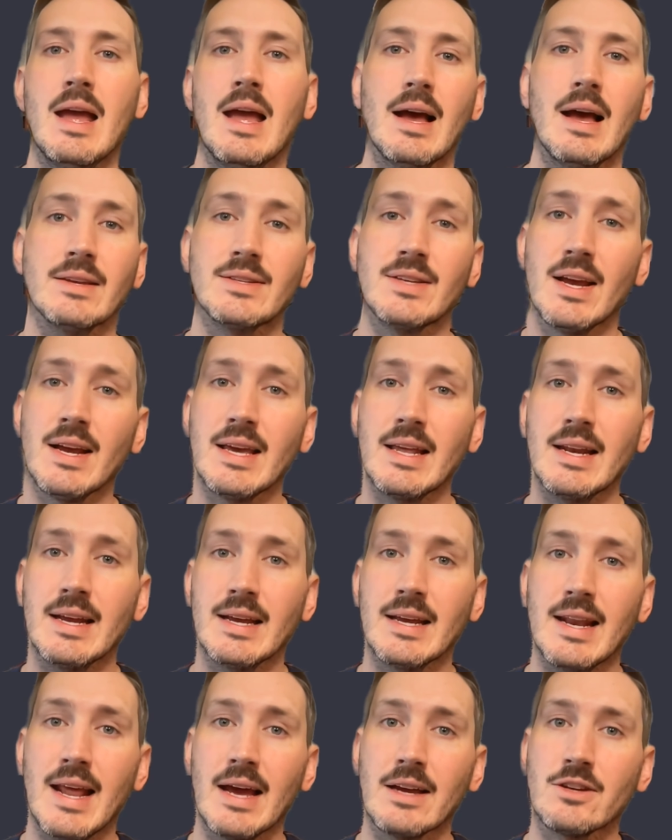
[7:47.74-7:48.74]
Second, it
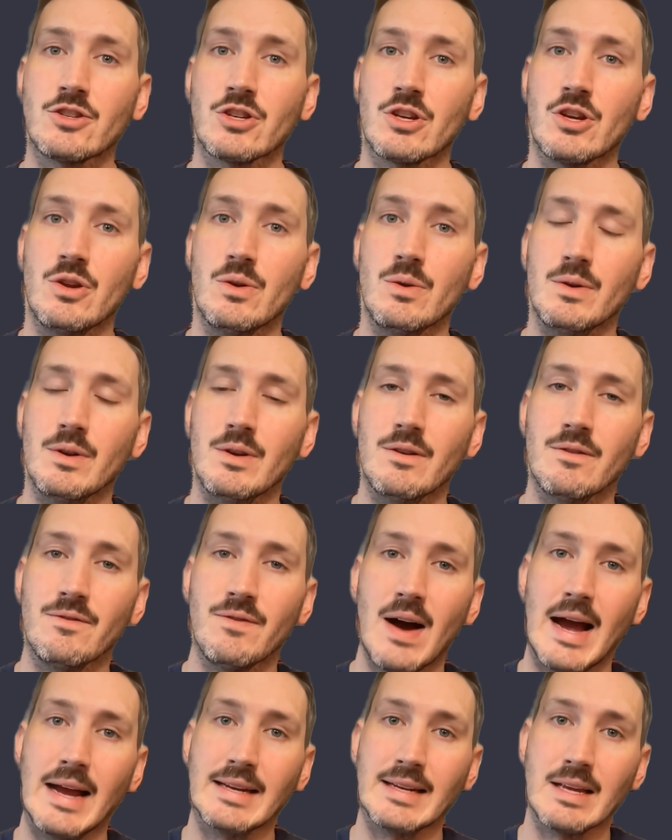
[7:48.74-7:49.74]
can execute
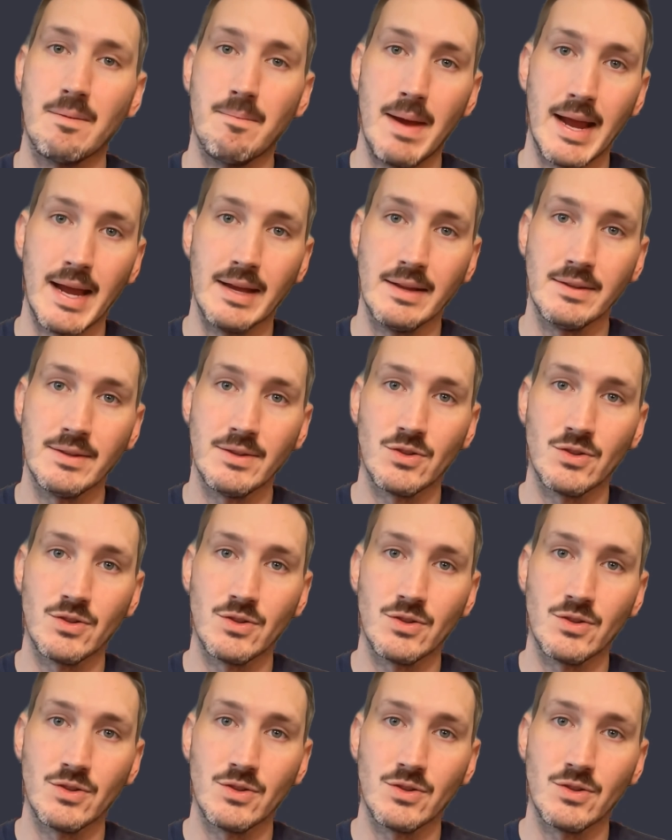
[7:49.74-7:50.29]
defined commands.